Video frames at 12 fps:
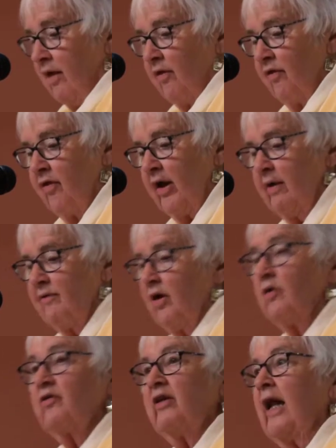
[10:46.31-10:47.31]
Think of
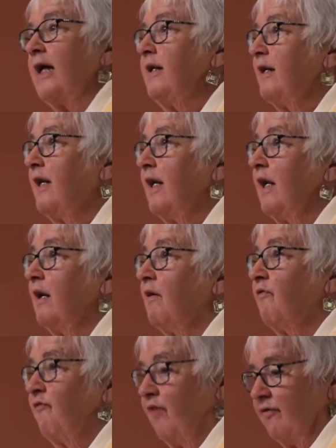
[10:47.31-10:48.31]
those
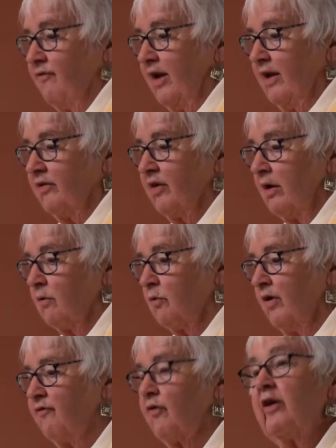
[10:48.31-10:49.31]
1950s
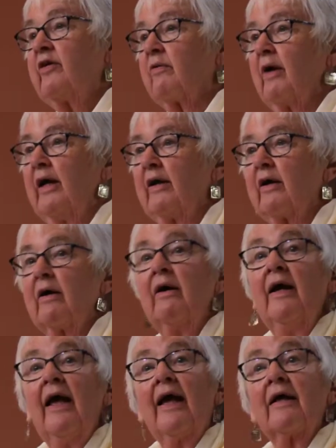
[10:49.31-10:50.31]

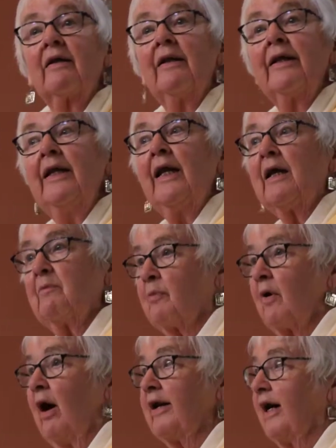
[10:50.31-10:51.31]
refrigerator and cleaning
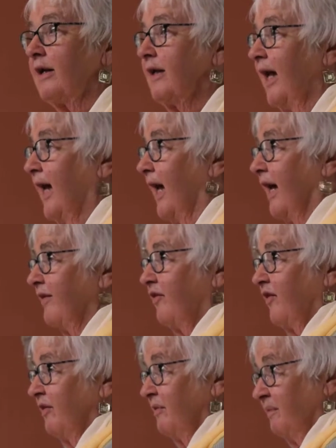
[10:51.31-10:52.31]
product ads
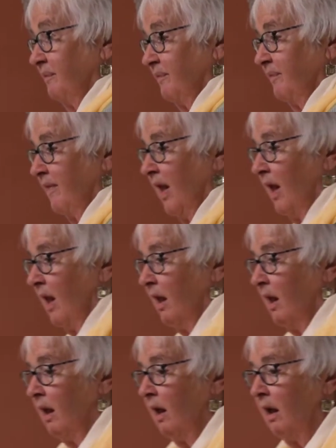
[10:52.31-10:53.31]

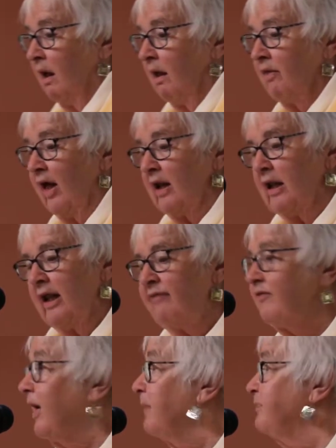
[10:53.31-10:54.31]
that
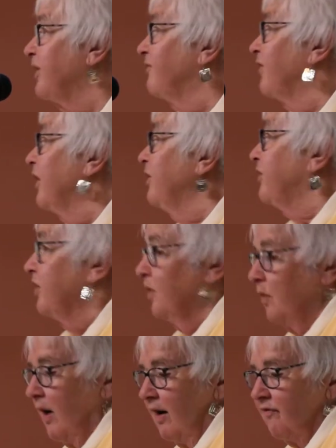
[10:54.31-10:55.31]
lift up the
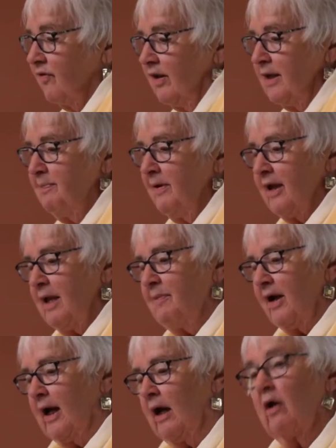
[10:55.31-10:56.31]
virtue of
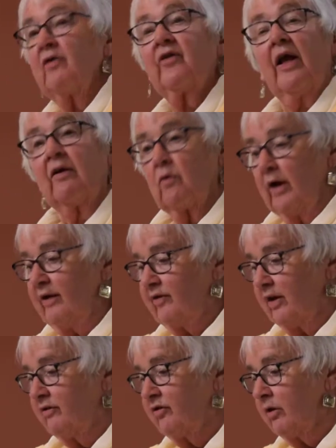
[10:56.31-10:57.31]
keeping house and
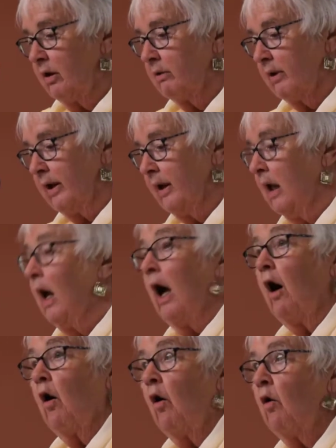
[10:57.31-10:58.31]
raising children,
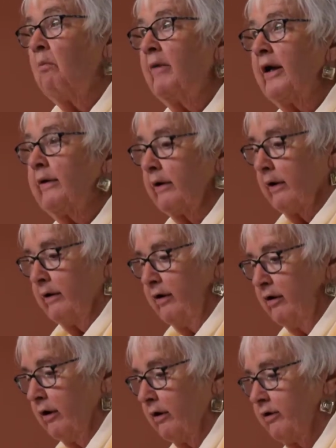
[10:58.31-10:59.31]
a homemaker,
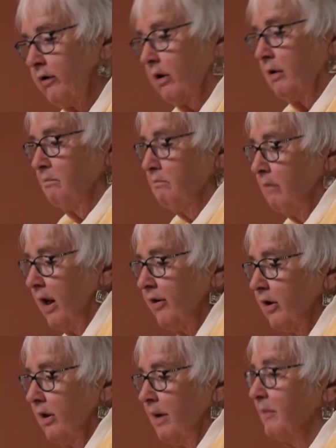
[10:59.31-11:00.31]
nurture,
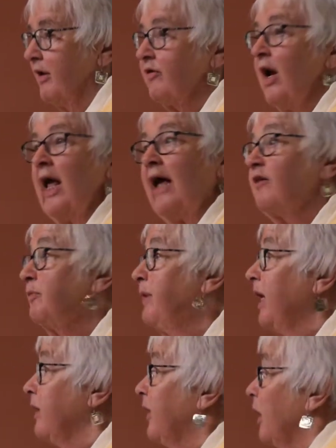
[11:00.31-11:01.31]
mother image as being